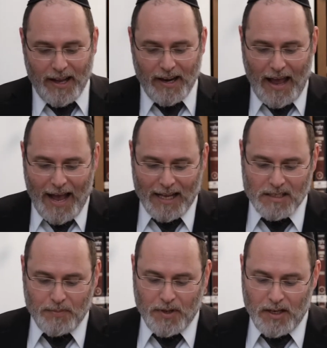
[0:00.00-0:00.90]
has
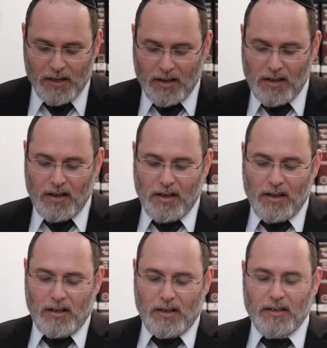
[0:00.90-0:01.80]
to be
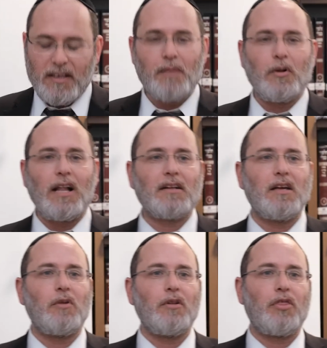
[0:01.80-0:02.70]
gimel al
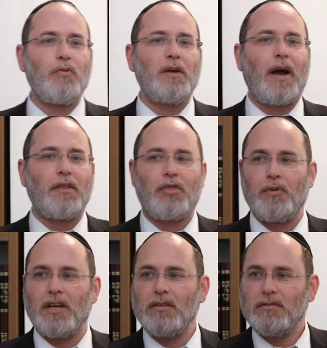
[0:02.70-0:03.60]
gimel, 3 by
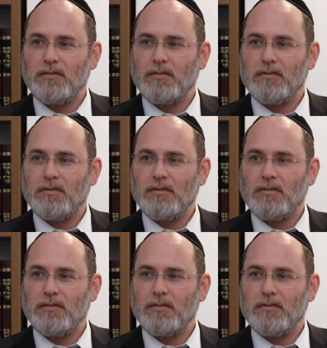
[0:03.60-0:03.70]
3.